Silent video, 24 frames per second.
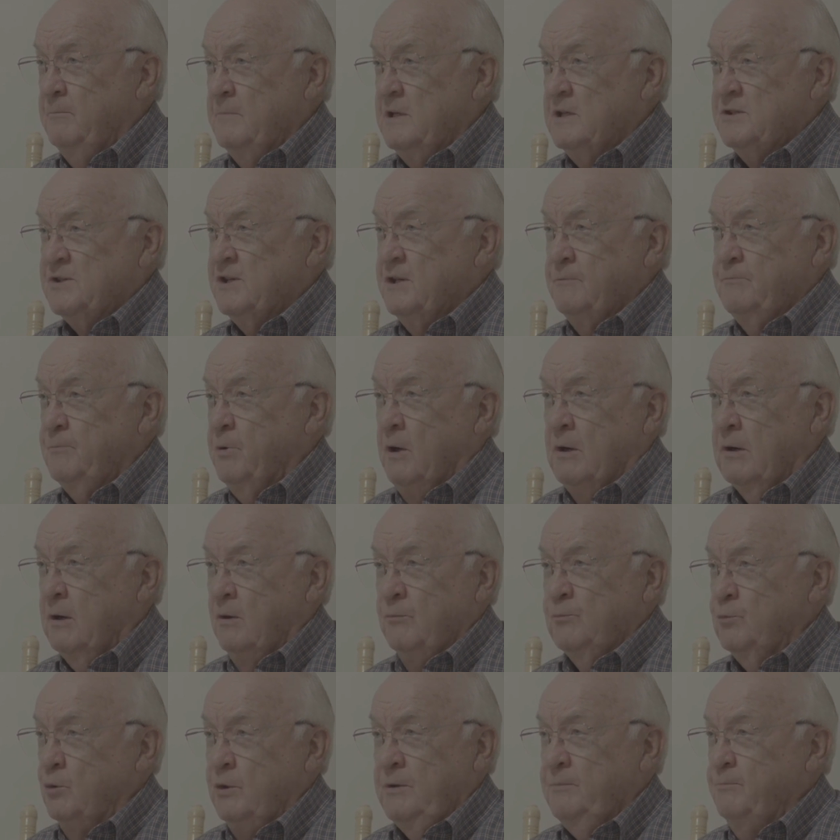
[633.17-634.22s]
missing
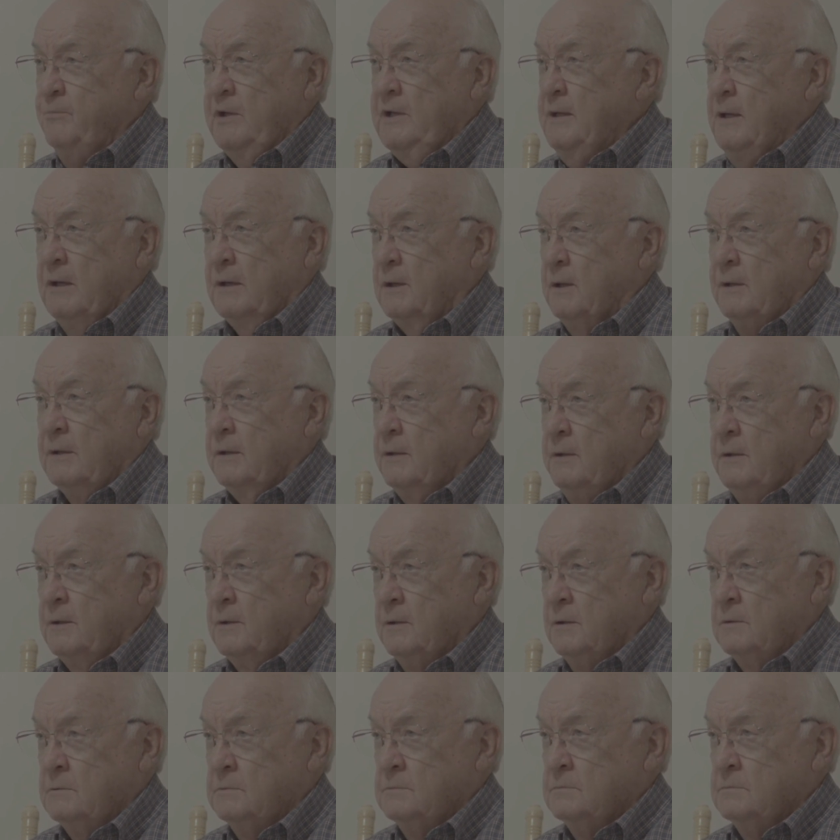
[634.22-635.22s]
part wouldn't be on here.